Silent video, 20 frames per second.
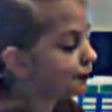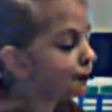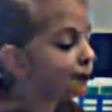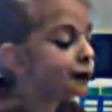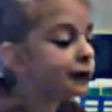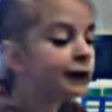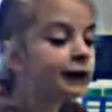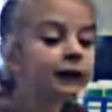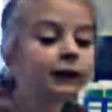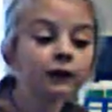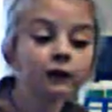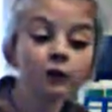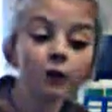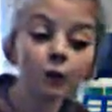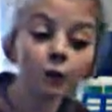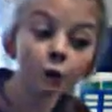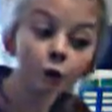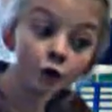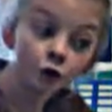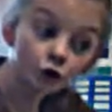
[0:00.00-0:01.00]
Saying
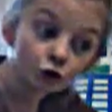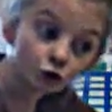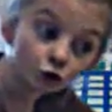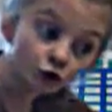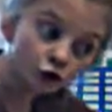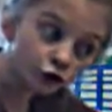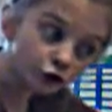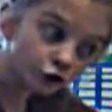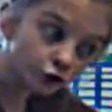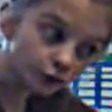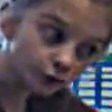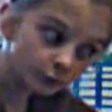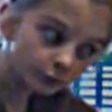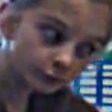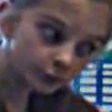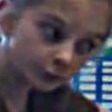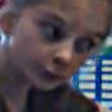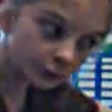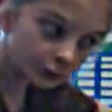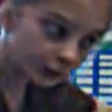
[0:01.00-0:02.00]
the words
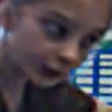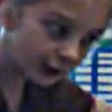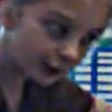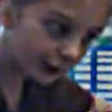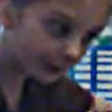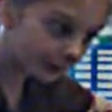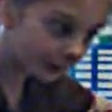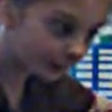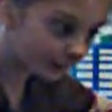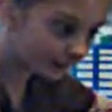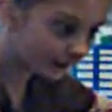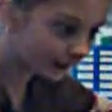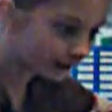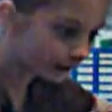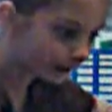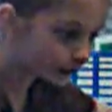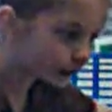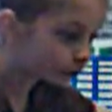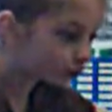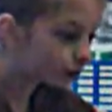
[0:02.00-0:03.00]
out
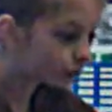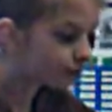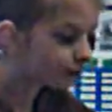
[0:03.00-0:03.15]
loud.